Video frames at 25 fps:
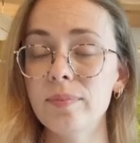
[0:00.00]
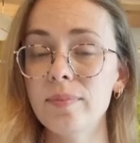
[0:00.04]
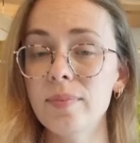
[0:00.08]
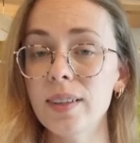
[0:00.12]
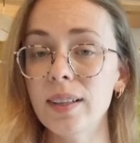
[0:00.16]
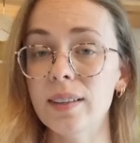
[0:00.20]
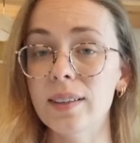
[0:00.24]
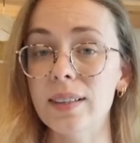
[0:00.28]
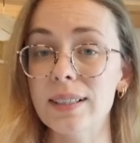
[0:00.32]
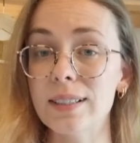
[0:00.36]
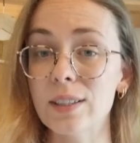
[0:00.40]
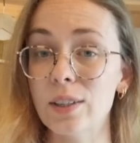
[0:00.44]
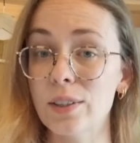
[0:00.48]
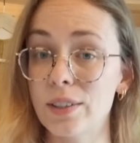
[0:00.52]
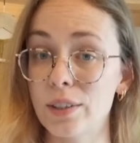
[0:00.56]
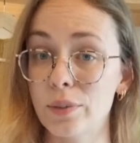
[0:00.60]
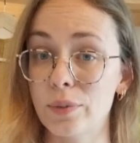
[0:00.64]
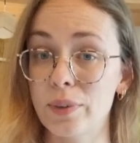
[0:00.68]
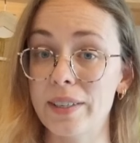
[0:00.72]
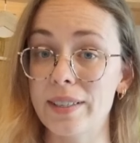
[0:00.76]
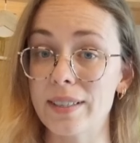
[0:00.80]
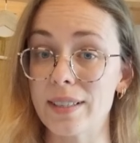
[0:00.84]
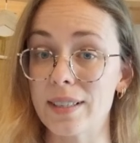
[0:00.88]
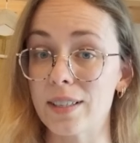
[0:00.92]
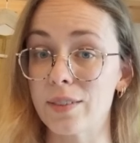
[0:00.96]
And there's lots of
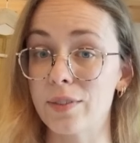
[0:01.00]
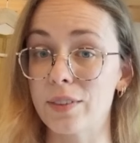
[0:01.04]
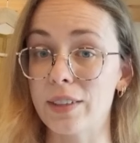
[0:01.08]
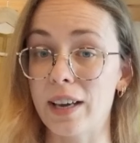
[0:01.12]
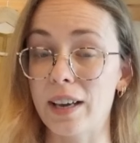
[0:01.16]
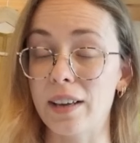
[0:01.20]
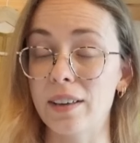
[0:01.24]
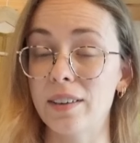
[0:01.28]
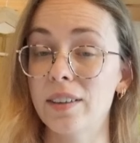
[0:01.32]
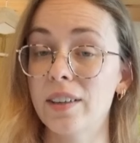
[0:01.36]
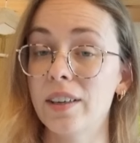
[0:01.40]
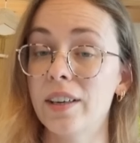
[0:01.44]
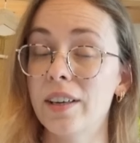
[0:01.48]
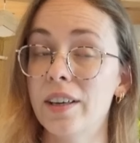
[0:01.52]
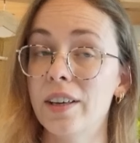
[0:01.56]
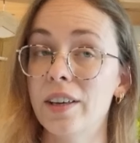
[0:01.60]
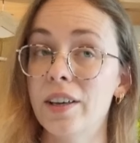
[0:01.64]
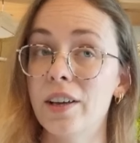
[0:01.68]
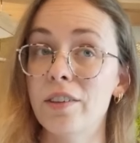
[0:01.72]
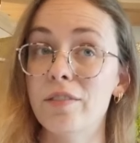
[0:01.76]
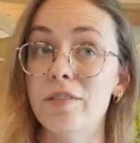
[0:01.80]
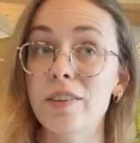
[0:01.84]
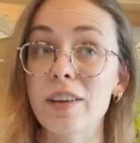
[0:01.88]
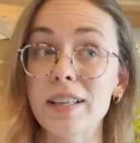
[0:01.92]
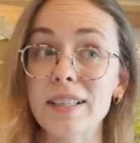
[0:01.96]
reasons for that.
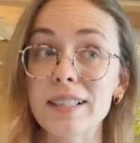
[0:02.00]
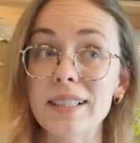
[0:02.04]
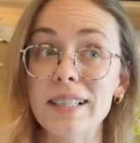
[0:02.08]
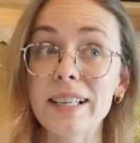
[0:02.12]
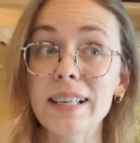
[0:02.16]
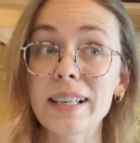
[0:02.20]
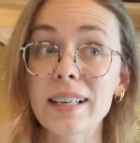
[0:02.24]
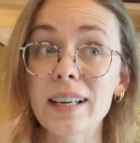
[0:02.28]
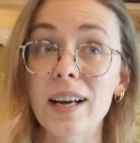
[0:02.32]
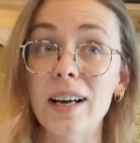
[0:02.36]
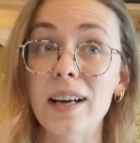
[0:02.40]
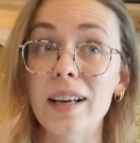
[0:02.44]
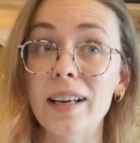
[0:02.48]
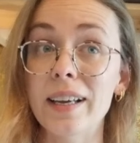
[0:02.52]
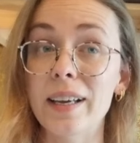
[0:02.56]
Firstly,